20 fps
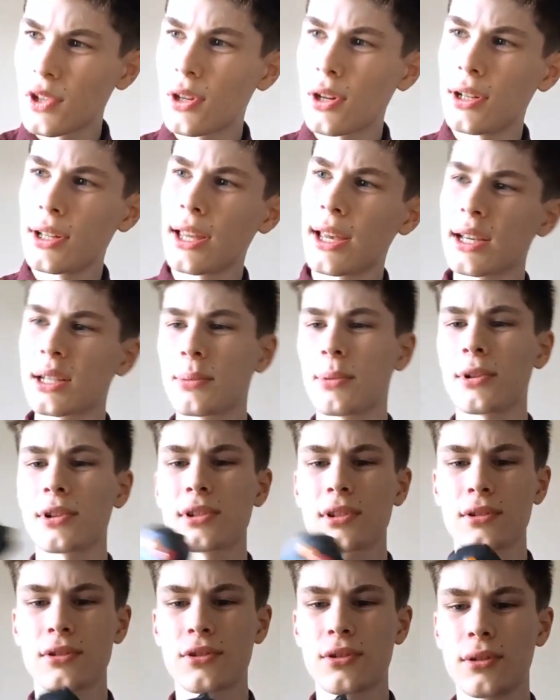Got an
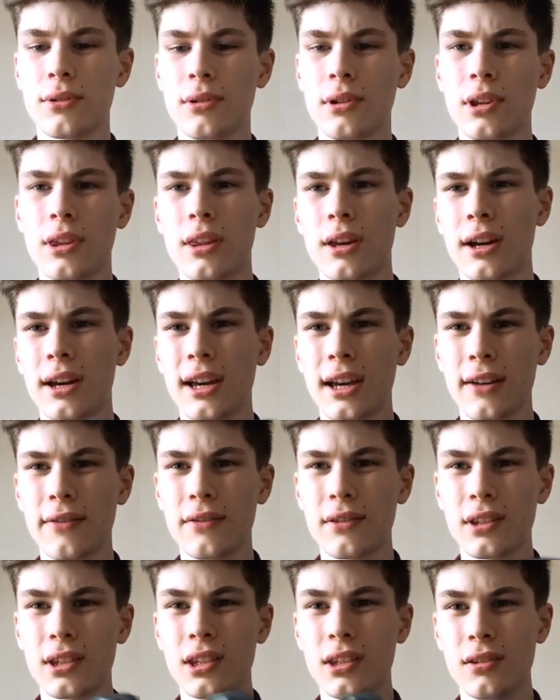Xbox controller that I
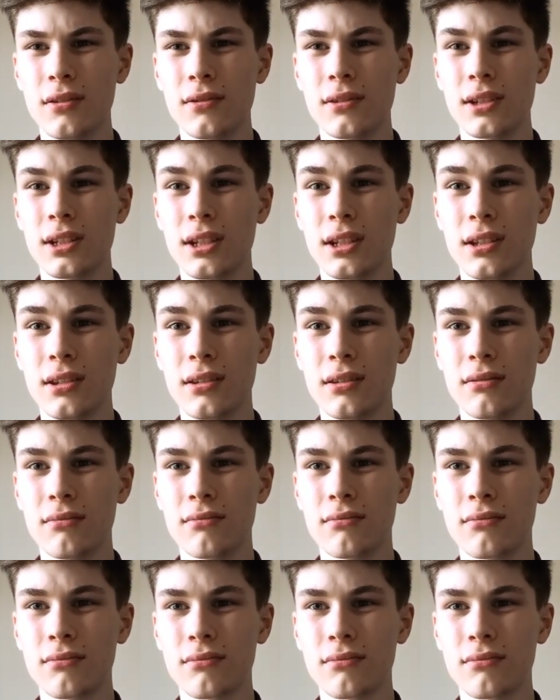haven't used in